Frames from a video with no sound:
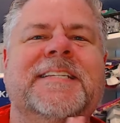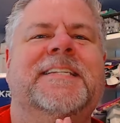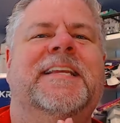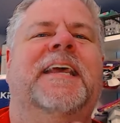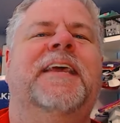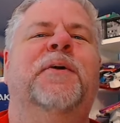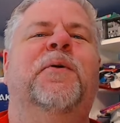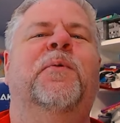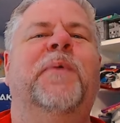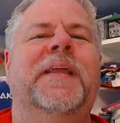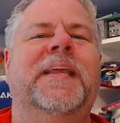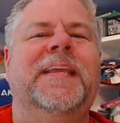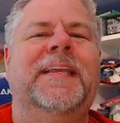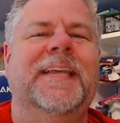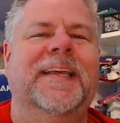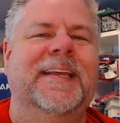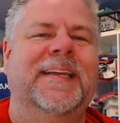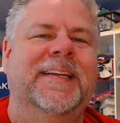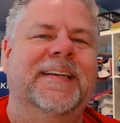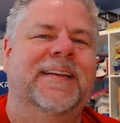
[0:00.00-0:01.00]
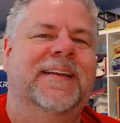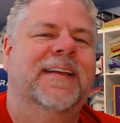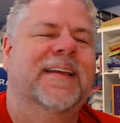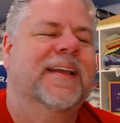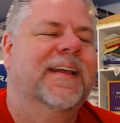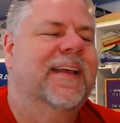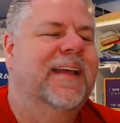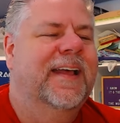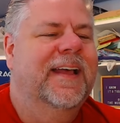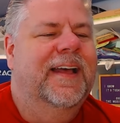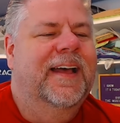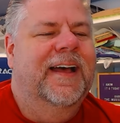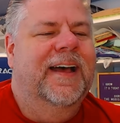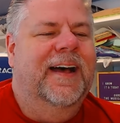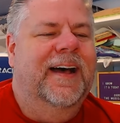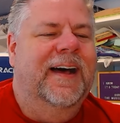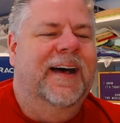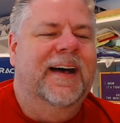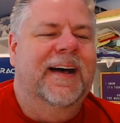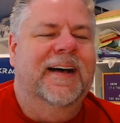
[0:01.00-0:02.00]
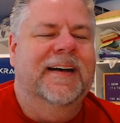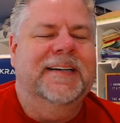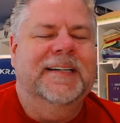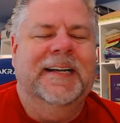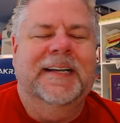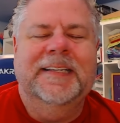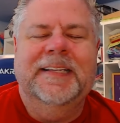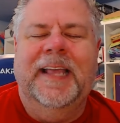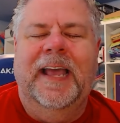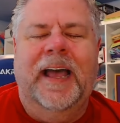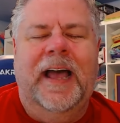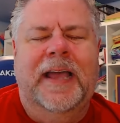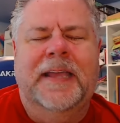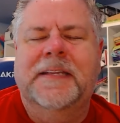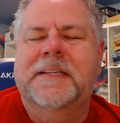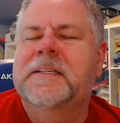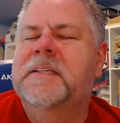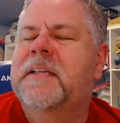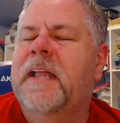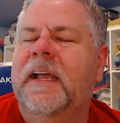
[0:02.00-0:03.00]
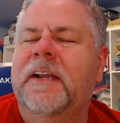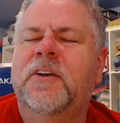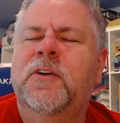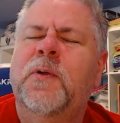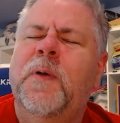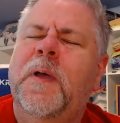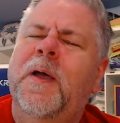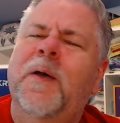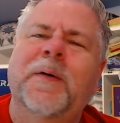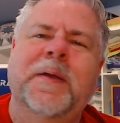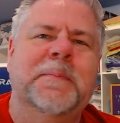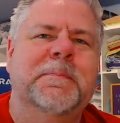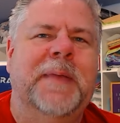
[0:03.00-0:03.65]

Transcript: day weekend. Uh, yeah, I, I don't know how I